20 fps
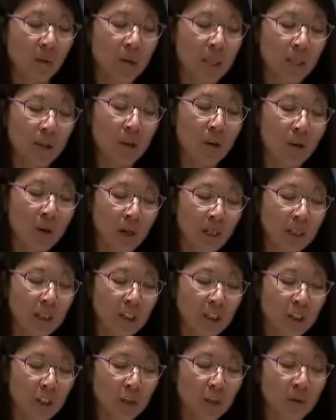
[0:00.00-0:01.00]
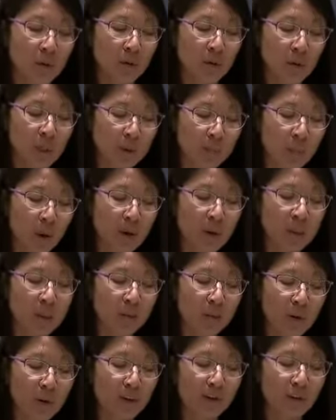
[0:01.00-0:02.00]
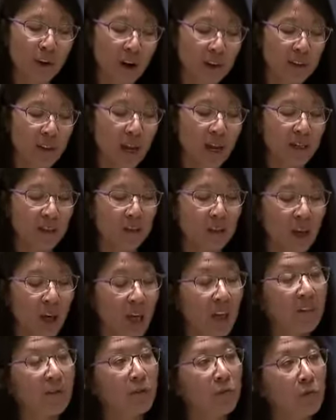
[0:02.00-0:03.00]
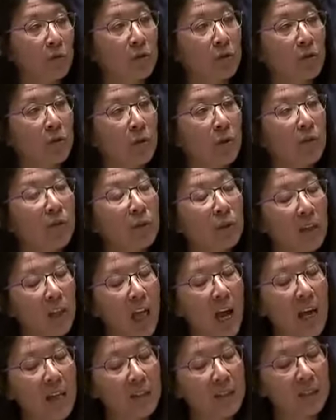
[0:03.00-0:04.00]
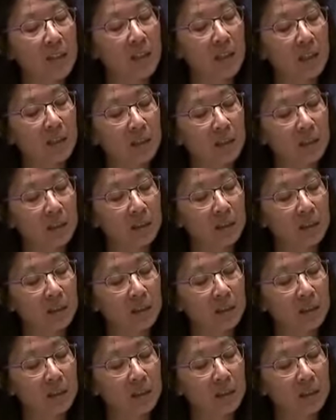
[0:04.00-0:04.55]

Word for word: with coalition responsible for attacks on health structure over the last year.